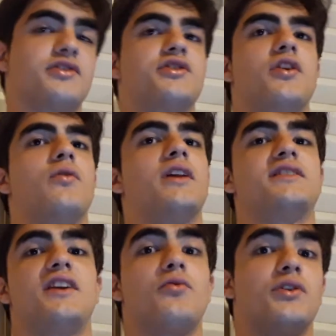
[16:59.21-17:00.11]
So
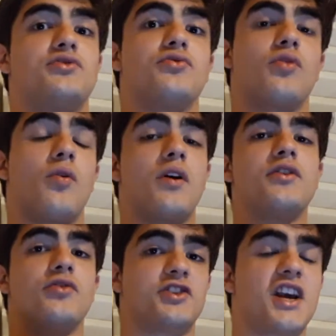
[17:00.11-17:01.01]
let's say you want to grow
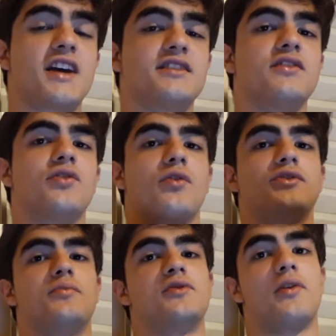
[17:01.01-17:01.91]
your chest, you're going
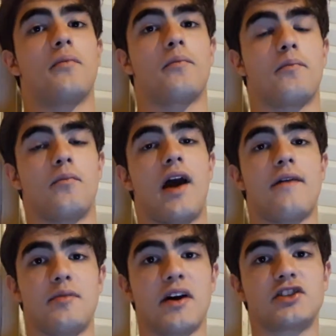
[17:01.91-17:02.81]
to be doing
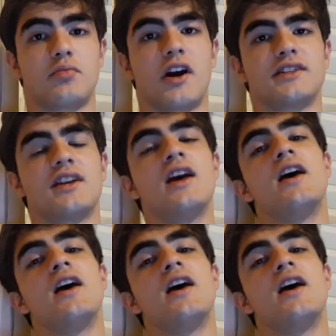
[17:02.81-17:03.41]
heavy bench press,